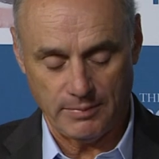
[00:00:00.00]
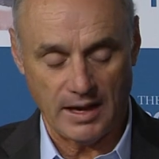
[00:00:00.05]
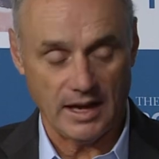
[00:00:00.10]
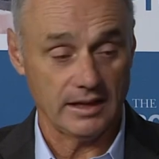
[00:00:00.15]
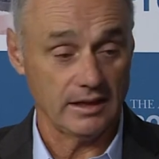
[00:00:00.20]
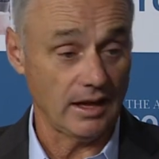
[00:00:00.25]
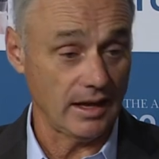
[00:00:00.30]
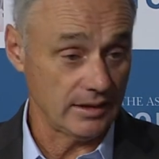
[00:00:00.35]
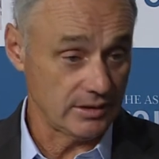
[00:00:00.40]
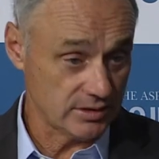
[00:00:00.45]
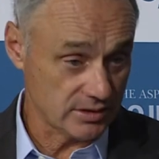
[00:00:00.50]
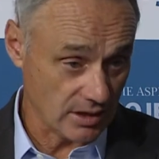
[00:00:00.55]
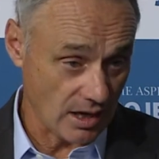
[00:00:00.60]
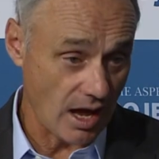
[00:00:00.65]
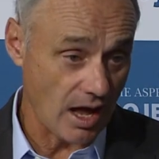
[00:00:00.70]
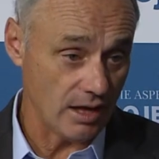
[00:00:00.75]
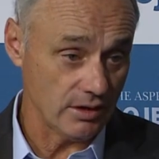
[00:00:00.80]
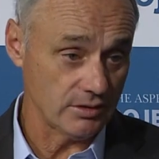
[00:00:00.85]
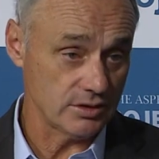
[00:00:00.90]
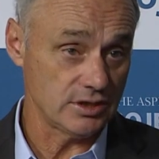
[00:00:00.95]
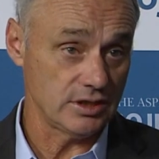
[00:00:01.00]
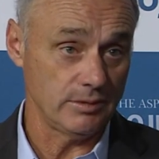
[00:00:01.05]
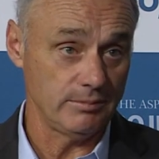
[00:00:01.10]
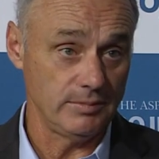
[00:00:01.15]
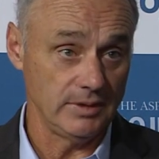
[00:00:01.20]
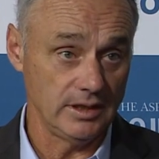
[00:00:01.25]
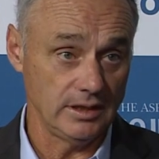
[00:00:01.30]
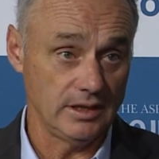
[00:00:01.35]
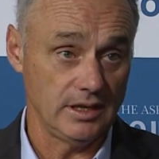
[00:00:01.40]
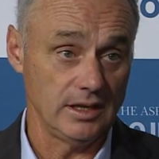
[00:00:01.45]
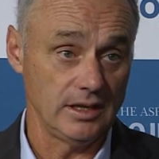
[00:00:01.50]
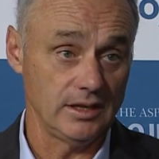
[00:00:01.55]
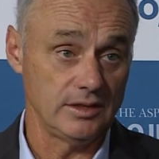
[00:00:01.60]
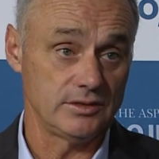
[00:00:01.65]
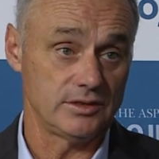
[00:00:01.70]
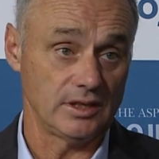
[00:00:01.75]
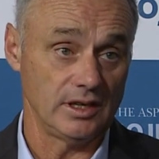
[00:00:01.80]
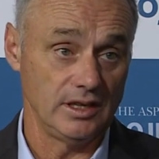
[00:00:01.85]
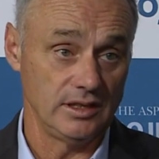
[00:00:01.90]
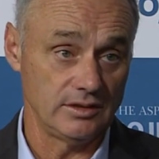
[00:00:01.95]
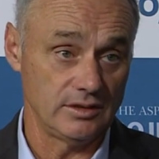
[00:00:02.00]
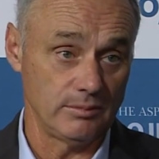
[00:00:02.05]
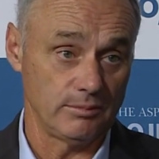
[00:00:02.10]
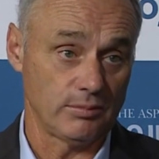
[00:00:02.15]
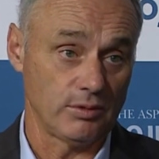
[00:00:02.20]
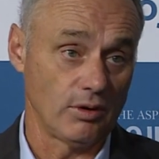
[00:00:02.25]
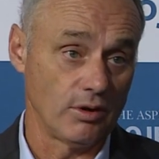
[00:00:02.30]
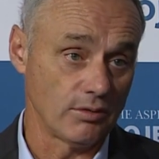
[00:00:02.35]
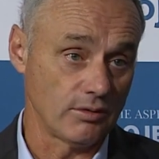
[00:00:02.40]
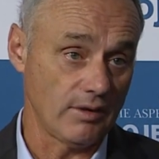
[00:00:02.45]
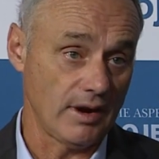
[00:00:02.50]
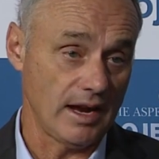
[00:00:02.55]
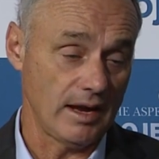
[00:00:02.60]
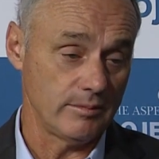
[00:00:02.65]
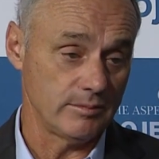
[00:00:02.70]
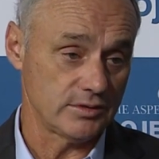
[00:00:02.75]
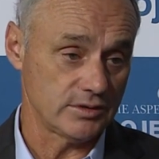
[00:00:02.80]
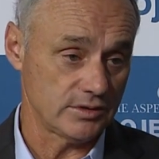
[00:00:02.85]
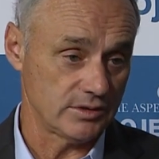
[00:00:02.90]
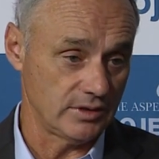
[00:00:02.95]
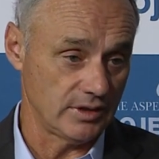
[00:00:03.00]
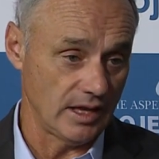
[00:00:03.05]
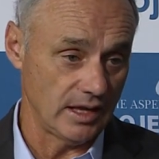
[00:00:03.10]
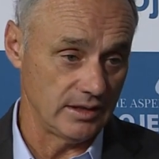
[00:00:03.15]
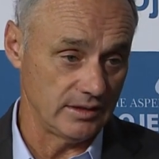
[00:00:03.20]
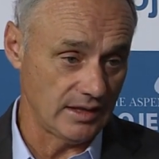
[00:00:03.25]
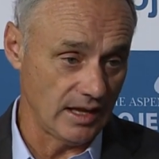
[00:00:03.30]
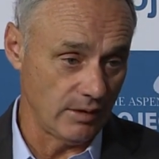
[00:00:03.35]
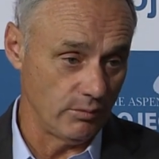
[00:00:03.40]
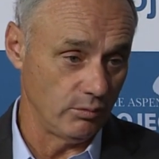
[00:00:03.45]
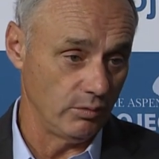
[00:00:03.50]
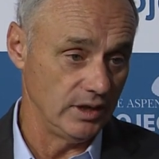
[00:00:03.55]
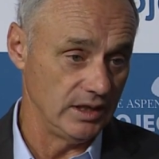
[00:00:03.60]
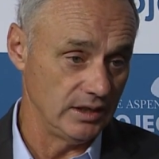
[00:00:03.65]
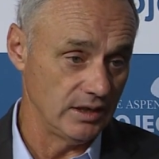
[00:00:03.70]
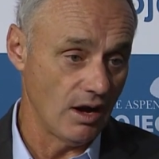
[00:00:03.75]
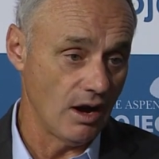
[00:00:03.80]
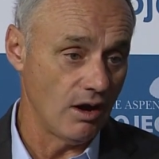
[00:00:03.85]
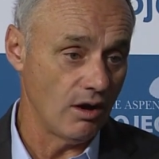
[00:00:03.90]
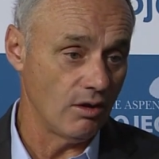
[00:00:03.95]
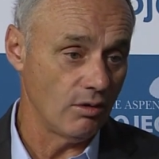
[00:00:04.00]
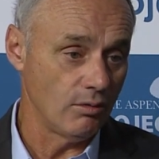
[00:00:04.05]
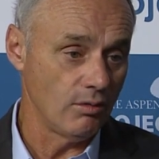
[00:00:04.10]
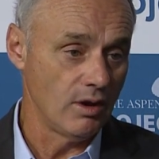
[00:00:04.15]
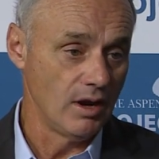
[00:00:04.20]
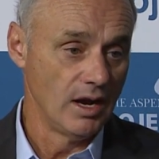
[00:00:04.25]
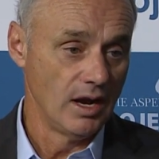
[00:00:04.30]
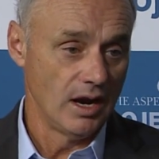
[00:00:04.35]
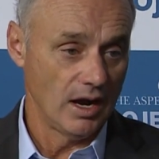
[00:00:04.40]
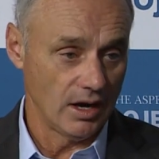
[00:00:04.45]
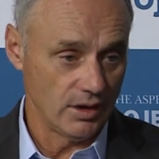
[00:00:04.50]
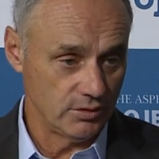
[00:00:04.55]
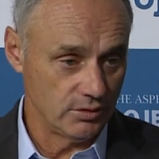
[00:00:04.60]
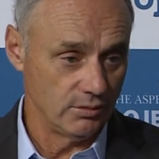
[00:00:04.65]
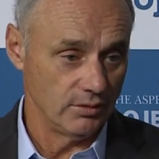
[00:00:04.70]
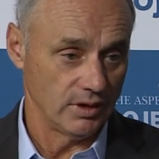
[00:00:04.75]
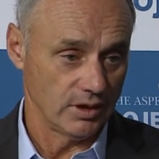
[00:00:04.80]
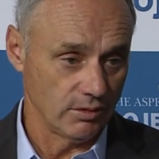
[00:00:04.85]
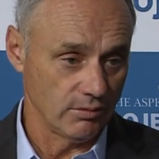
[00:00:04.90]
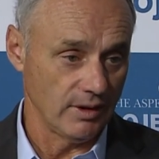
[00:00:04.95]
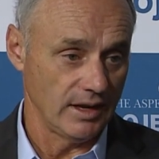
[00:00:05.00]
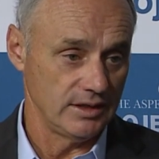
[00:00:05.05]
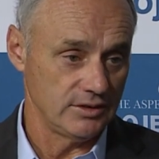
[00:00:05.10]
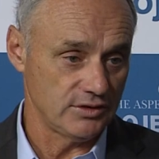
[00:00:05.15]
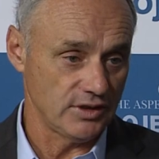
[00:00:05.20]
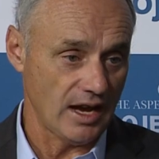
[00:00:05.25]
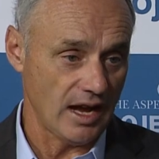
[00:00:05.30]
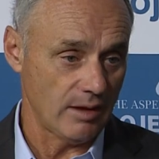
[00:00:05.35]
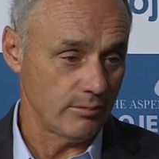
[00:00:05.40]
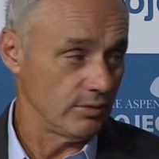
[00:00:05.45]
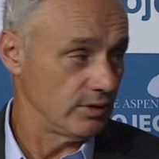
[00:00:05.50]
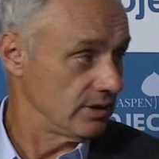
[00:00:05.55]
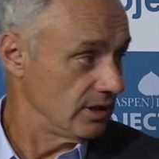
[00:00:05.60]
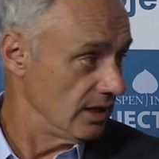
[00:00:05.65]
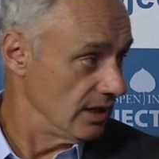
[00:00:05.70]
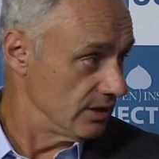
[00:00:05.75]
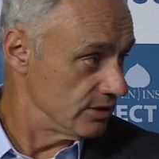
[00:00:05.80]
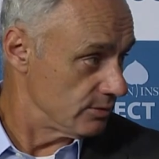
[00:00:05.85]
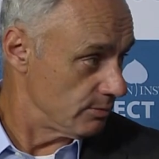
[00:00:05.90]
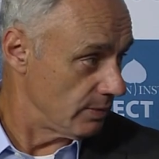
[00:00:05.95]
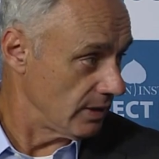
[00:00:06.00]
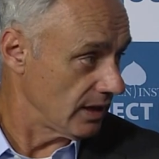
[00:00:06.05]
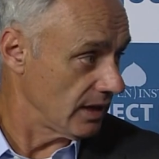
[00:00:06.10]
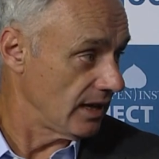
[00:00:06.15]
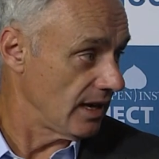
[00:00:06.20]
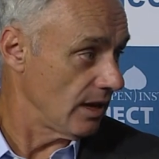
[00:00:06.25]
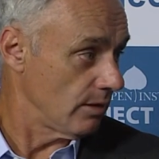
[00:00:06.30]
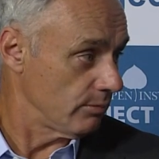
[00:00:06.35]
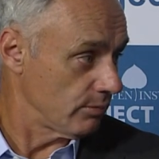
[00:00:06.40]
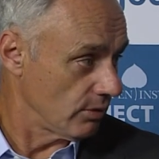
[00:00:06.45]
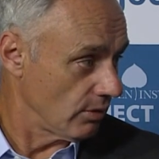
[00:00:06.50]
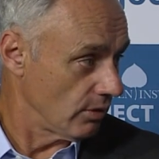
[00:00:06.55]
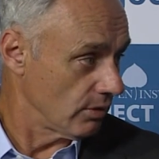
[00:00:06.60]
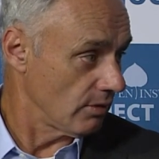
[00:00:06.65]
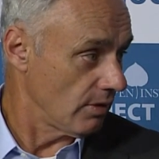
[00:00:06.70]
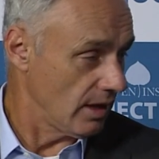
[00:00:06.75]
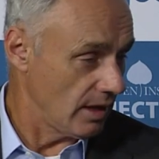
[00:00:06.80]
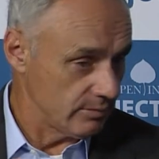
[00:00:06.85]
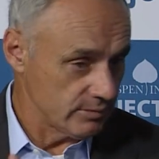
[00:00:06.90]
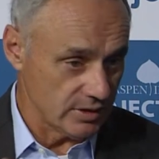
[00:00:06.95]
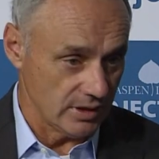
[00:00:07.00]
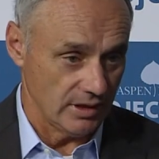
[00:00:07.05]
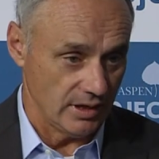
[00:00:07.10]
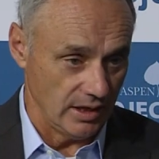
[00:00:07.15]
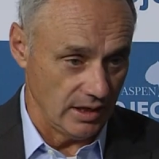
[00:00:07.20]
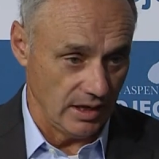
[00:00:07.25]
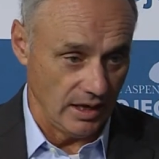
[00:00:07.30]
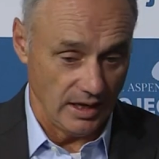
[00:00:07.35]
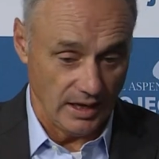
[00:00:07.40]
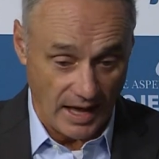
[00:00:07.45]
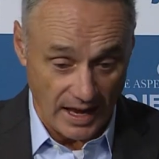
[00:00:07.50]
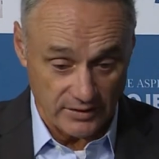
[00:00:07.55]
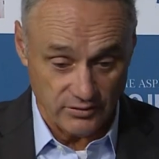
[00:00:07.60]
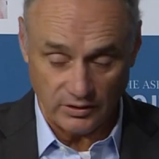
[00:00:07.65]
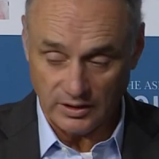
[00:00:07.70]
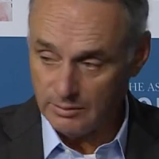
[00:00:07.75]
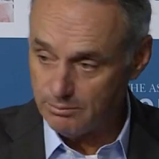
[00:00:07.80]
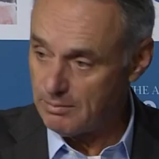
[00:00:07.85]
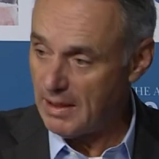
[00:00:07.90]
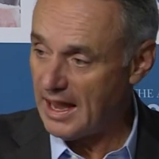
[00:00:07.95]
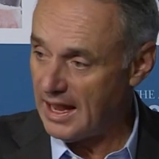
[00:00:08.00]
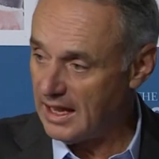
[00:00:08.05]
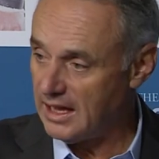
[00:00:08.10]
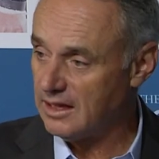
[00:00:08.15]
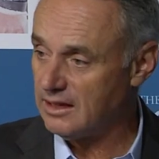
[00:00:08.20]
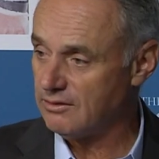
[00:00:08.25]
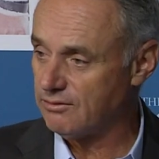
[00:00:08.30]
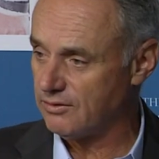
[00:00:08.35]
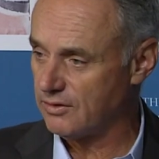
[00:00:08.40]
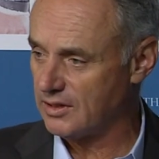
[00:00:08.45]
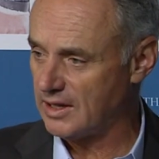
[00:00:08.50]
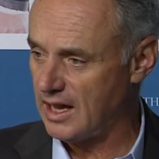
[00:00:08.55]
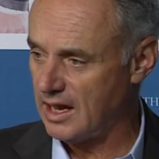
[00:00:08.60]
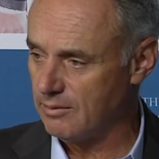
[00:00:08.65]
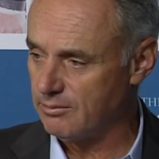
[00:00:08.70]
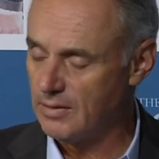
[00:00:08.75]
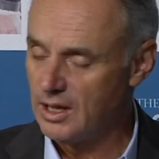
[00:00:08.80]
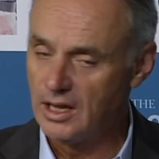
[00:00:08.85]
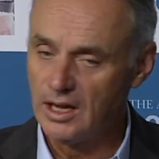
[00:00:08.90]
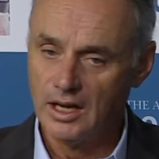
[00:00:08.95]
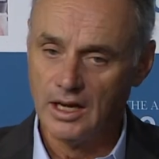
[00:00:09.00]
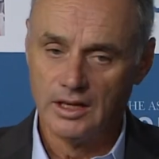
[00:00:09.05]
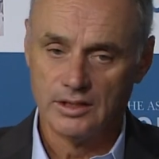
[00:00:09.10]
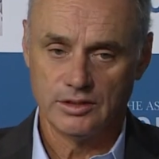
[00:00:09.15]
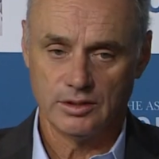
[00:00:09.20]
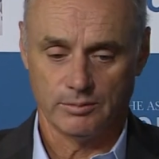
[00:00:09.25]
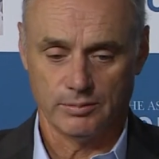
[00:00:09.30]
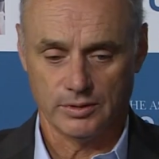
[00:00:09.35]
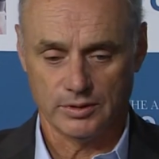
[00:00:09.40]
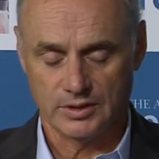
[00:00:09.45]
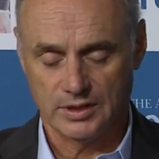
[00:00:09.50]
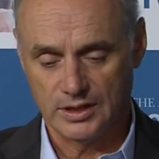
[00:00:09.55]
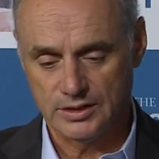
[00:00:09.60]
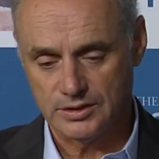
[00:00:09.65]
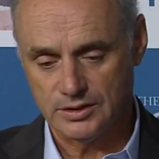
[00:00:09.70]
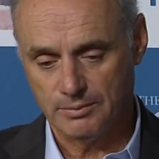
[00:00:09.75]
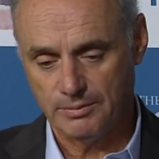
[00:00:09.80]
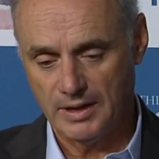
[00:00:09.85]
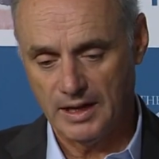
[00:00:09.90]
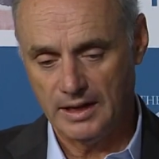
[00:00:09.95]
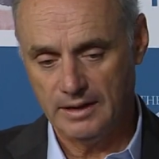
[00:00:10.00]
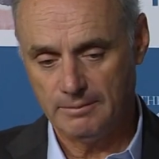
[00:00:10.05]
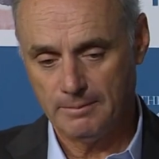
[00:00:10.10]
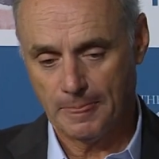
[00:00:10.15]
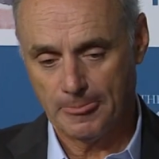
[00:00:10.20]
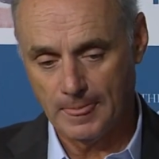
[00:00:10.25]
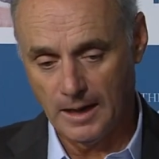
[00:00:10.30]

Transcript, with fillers: by like scholarshiping kids into programs that, that we know are doing a great job with kids, picking out programs and, and actually paying for them to participate.